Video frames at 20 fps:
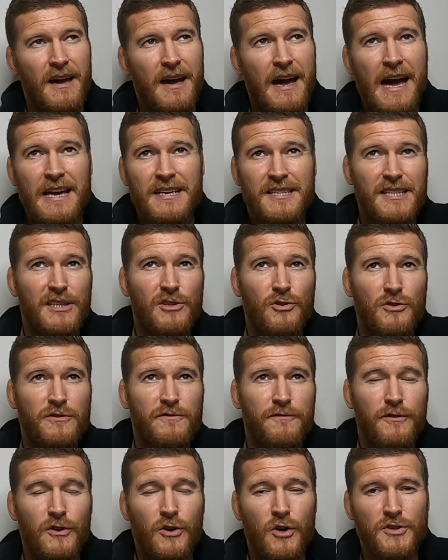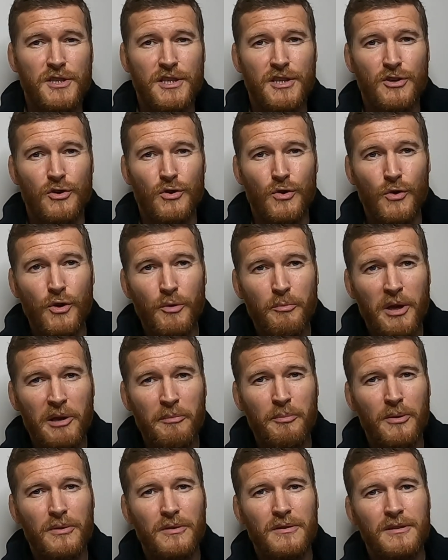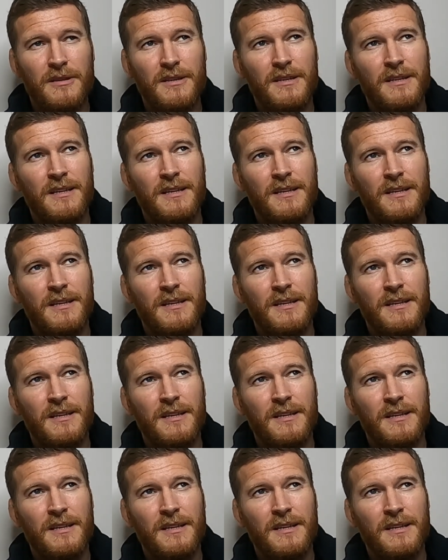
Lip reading: I see those flaws in other people,